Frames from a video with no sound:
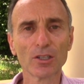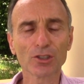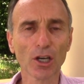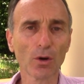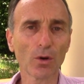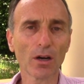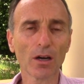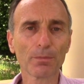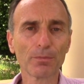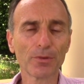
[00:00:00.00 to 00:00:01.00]
So,
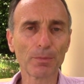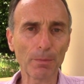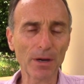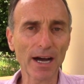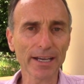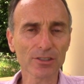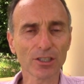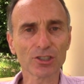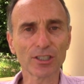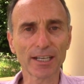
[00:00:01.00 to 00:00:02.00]
the papayas that are
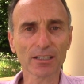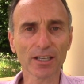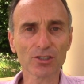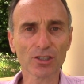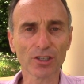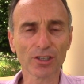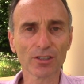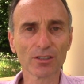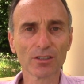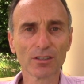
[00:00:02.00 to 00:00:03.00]
genetically engineered
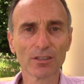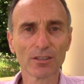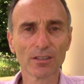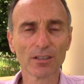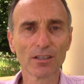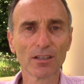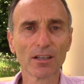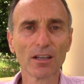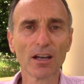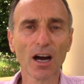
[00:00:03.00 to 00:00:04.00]

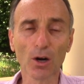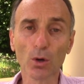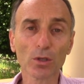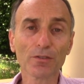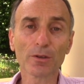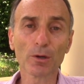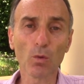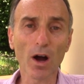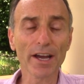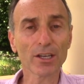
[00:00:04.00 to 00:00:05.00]
are only from
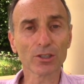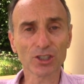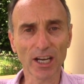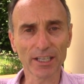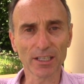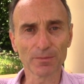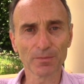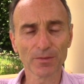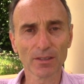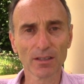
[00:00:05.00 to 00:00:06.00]
Hawaii or China.
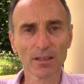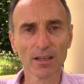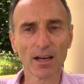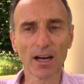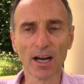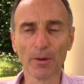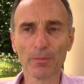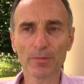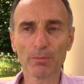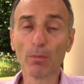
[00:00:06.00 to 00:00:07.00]

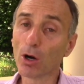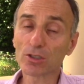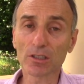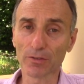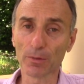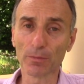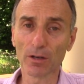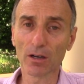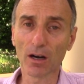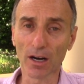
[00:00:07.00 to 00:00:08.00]
Um, most of them
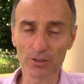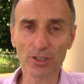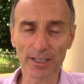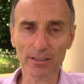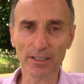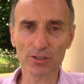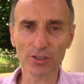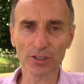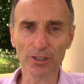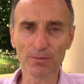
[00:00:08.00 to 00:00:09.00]
are genetically
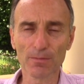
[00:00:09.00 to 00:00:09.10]
engineered.